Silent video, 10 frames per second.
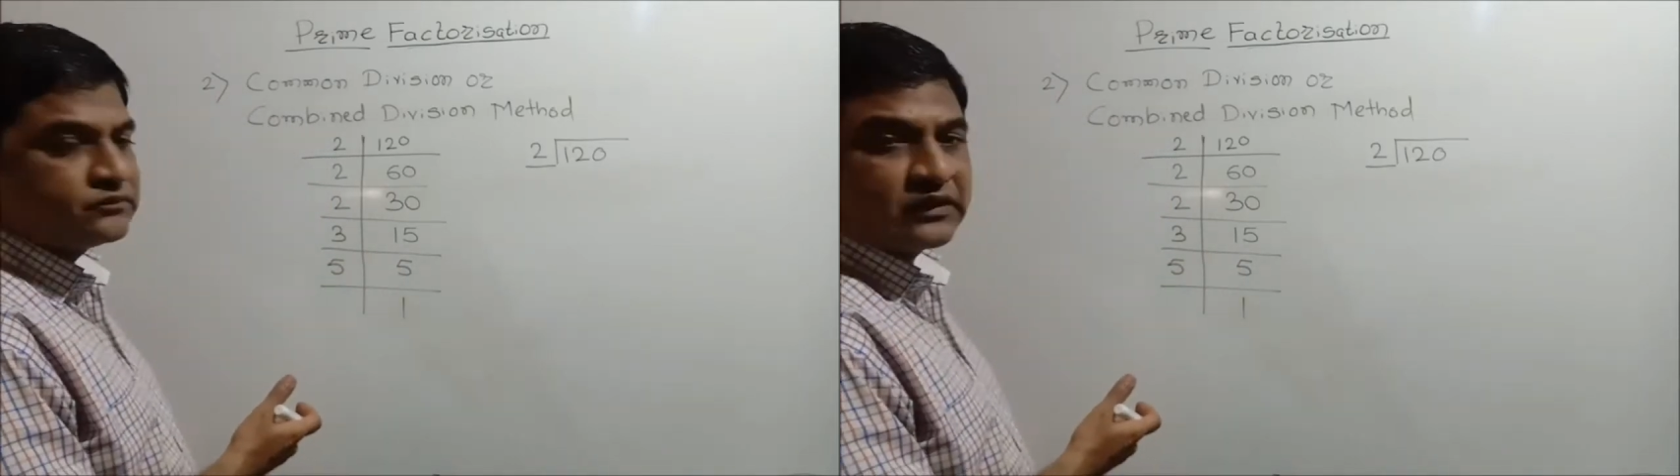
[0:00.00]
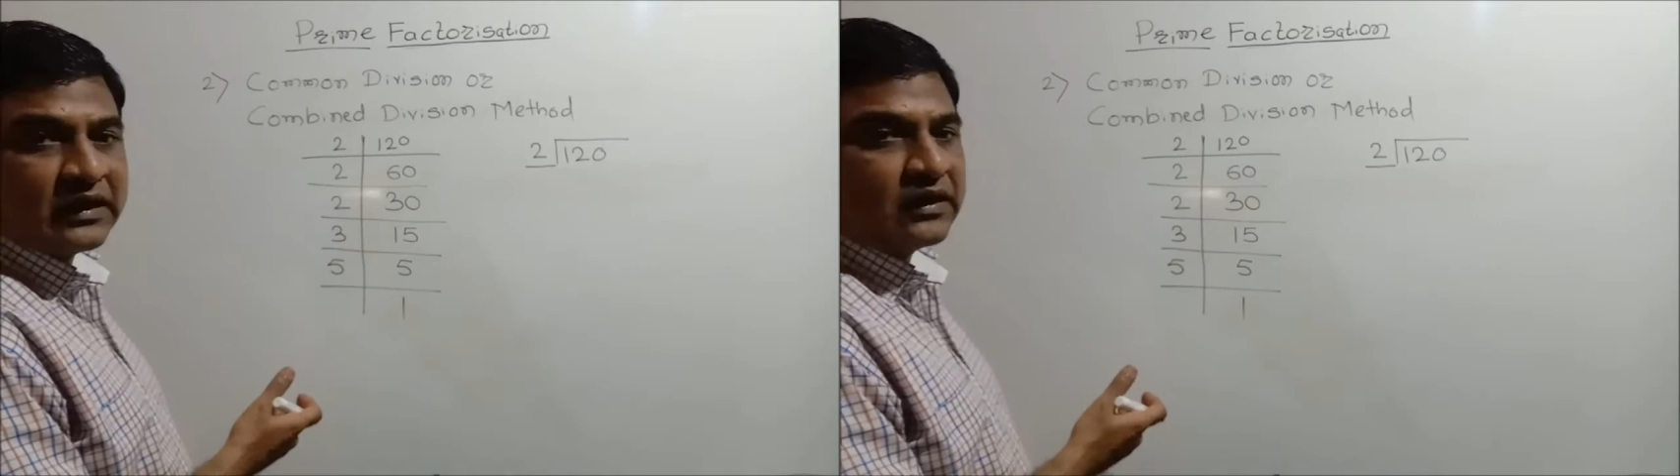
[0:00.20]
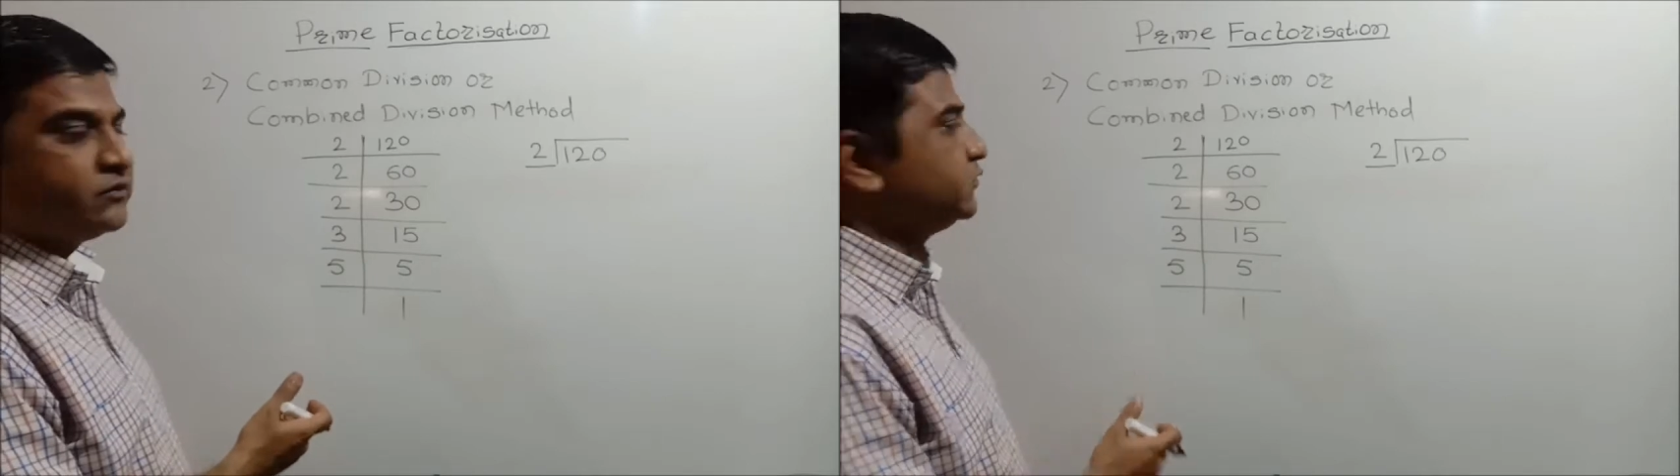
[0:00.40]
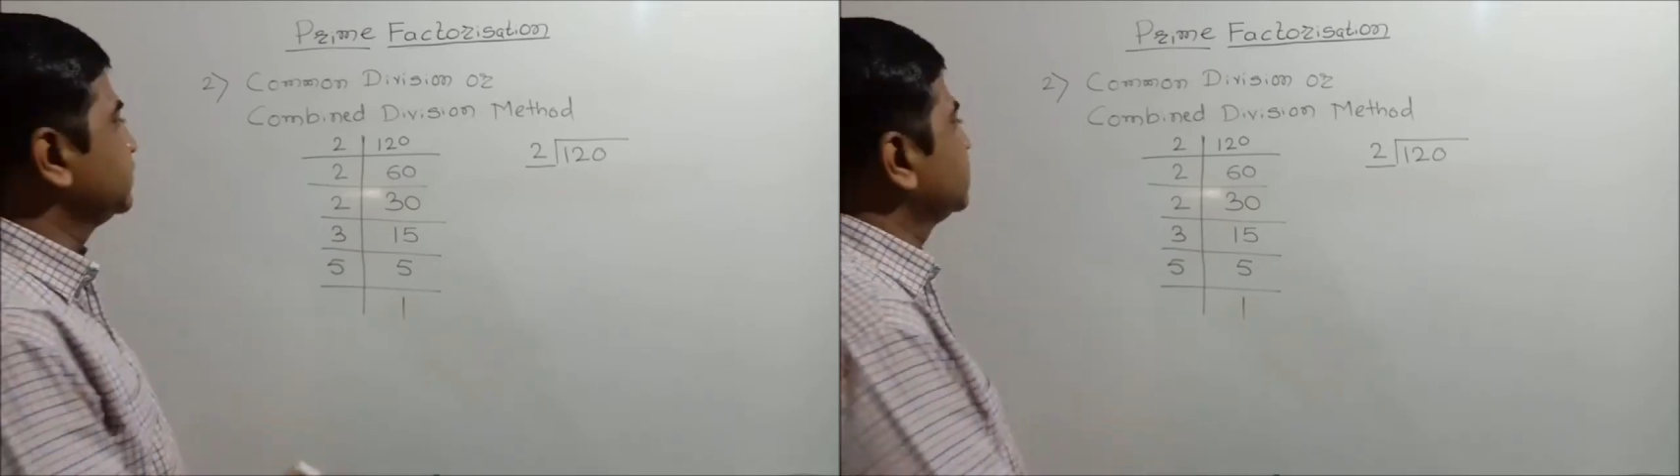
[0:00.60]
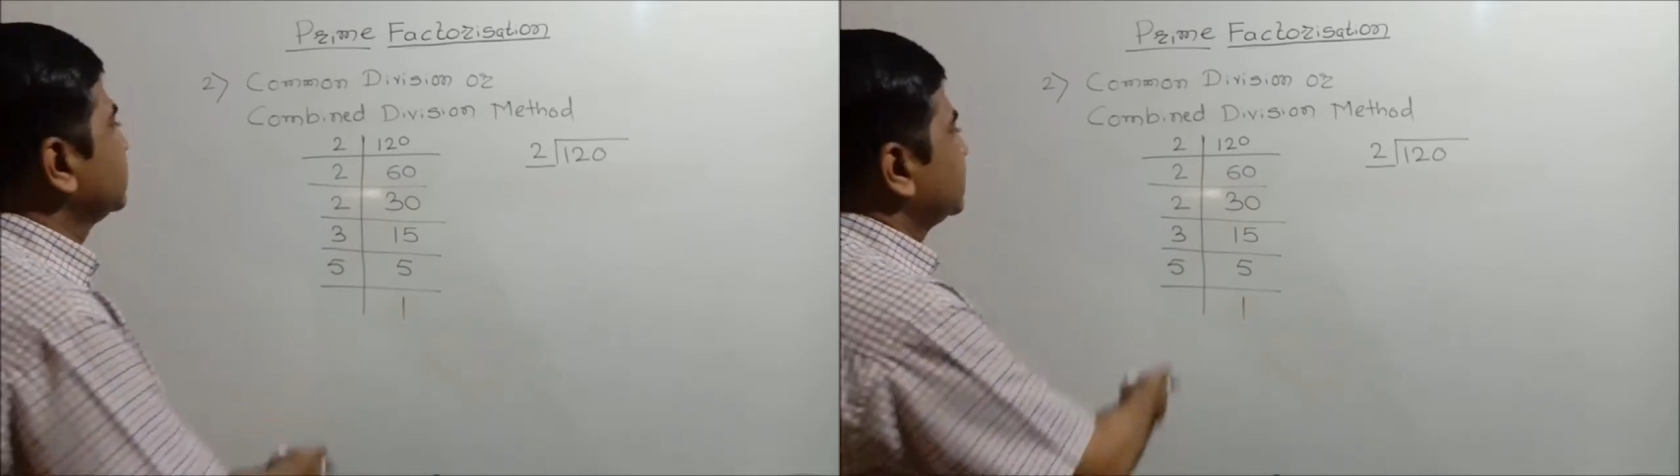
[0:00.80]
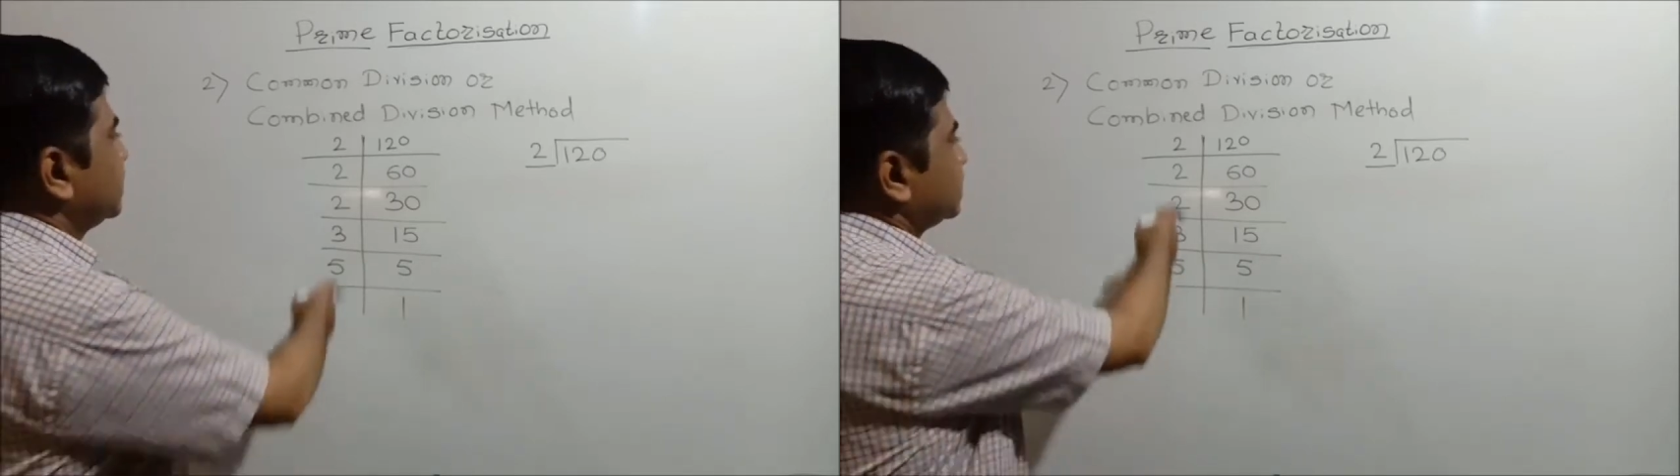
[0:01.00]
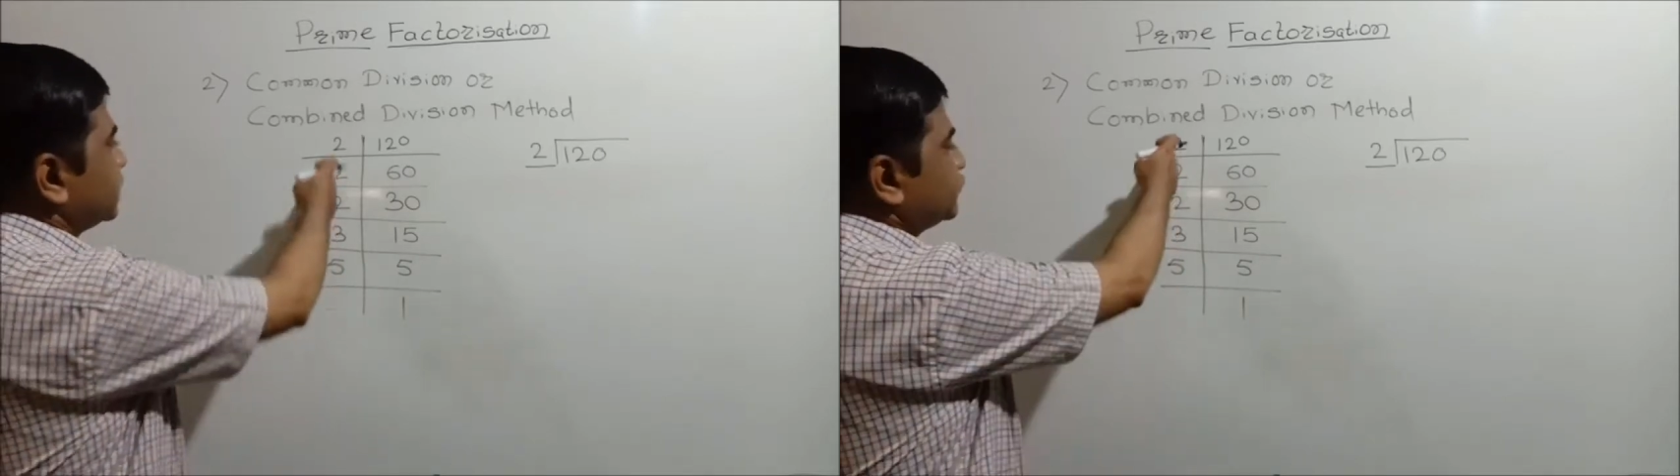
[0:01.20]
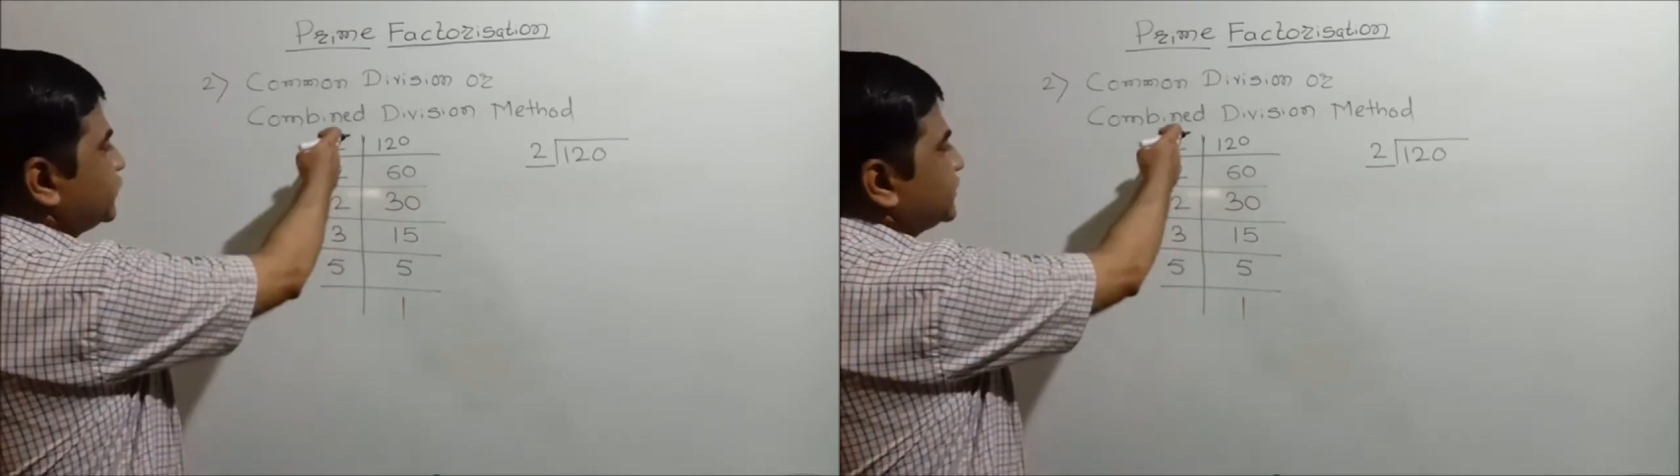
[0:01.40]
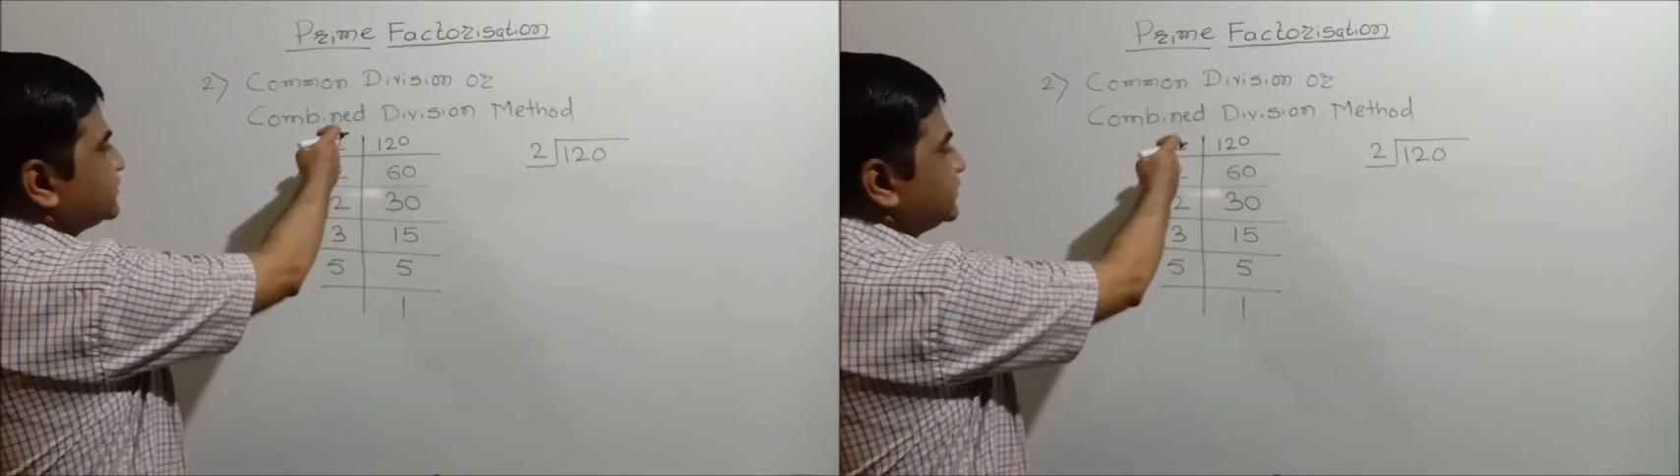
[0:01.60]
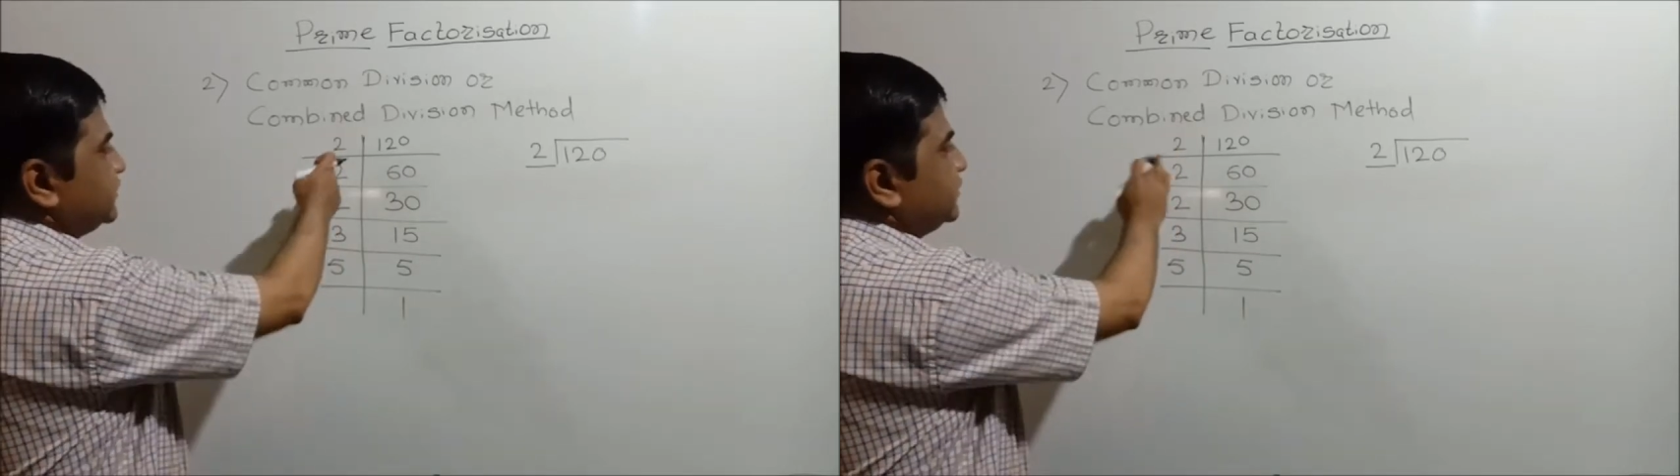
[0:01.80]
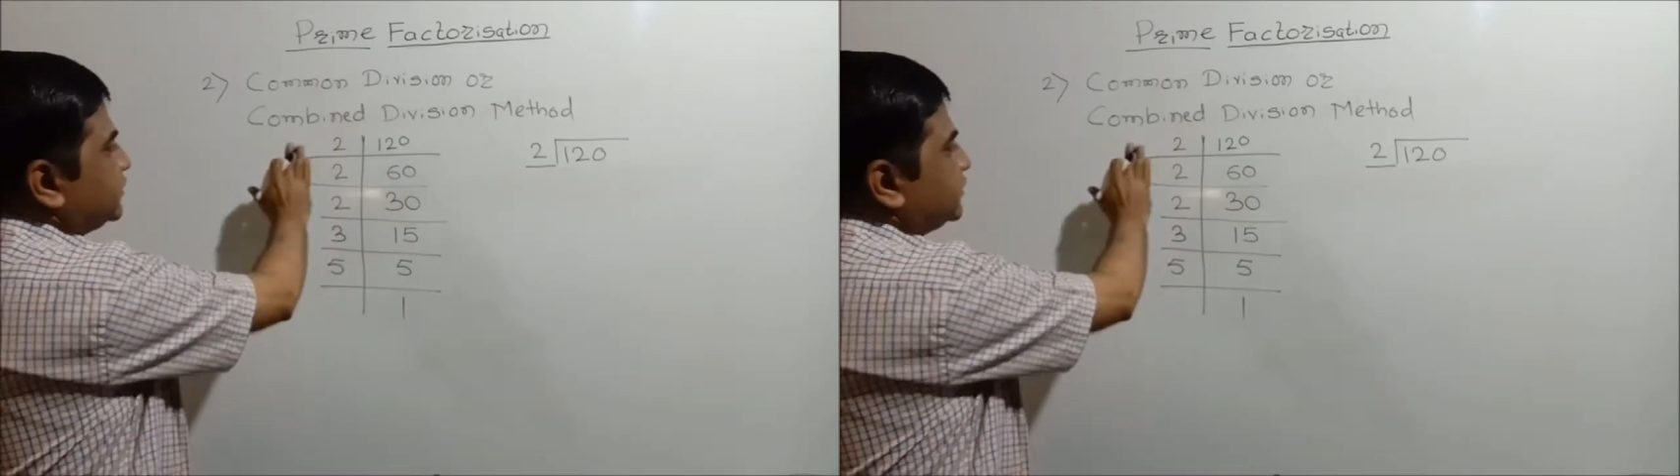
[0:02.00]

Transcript: And now you can see